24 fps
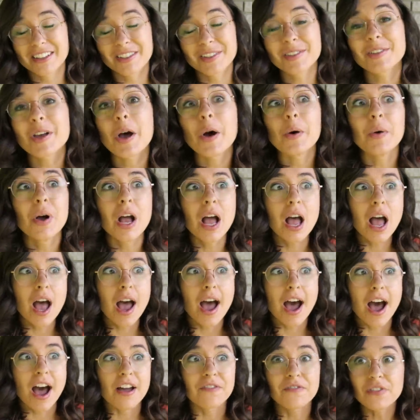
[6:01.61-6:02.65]
So
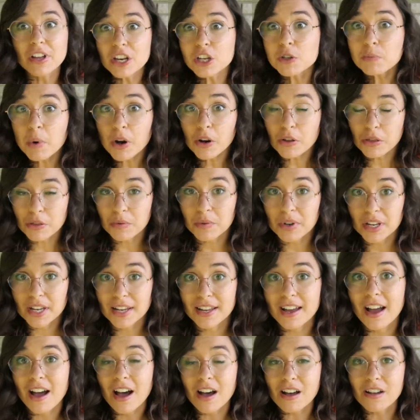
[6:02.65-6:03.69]
I finished part
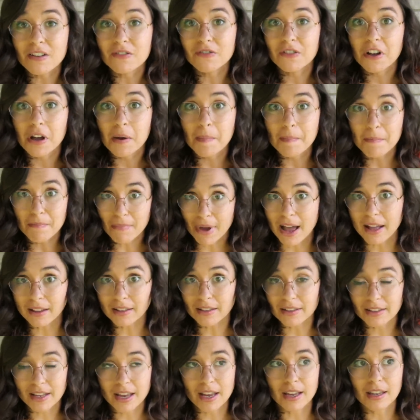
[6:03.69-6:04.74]
three of
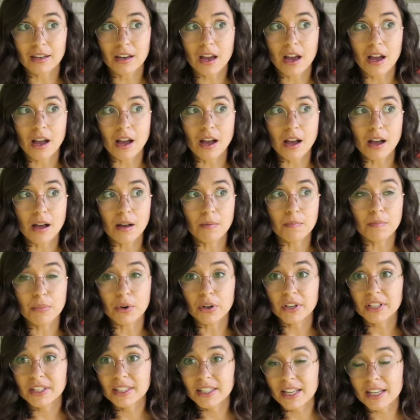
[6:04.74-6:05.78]
Malazan, uh,
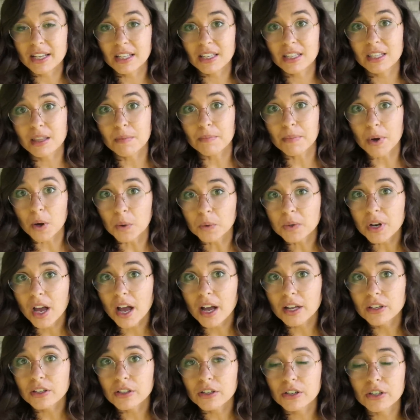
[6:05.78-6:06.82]
book six, The
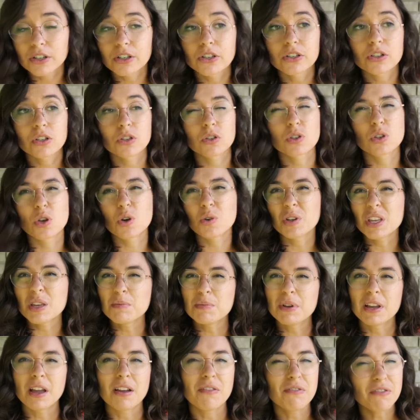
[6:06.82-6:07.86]
Bonehunters. So
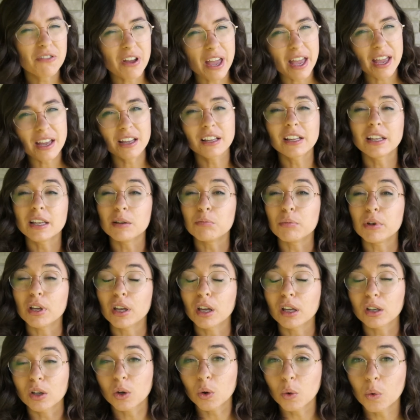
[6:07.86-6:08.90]
keeping it vague, keeping
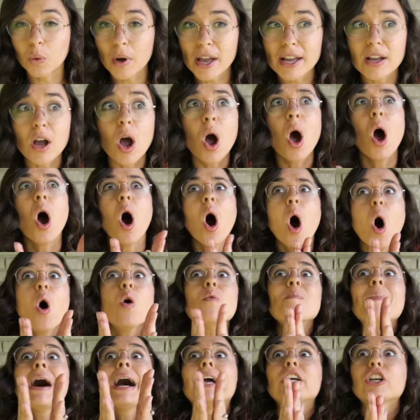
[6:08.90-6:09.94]
it quick.
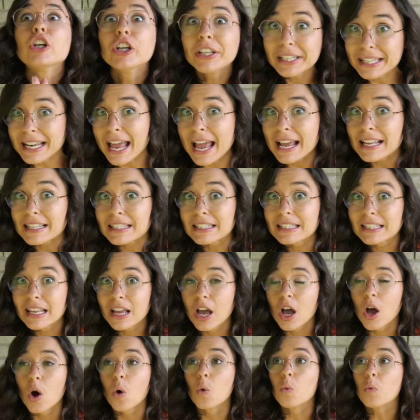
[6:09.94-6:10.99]
Oh my goodness,
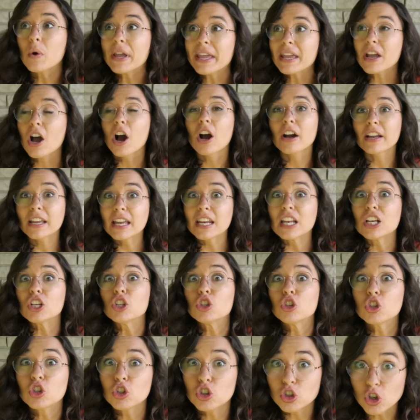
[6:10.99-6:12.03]
we are getting
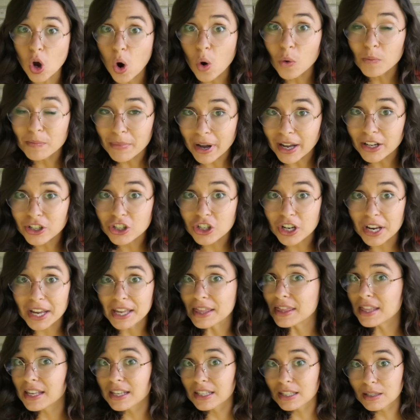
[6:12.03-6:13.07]
so much
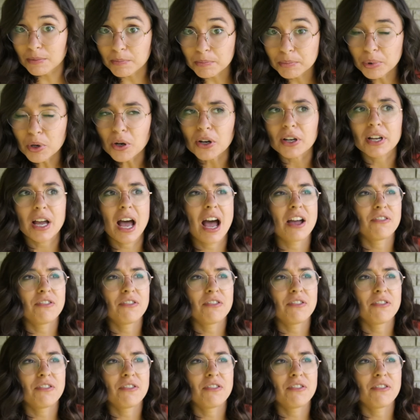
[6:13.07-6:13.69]
in this book.